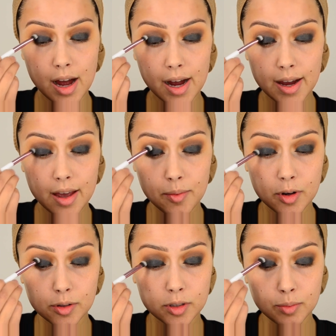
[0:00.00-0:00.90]
I am
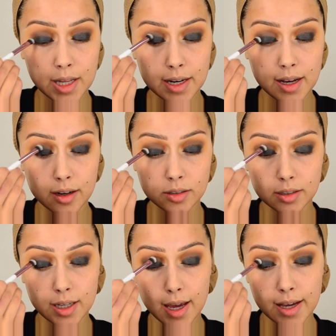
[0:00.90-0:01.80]
going to blend
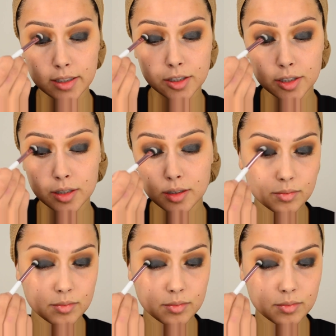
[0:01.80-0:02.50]
out the edge.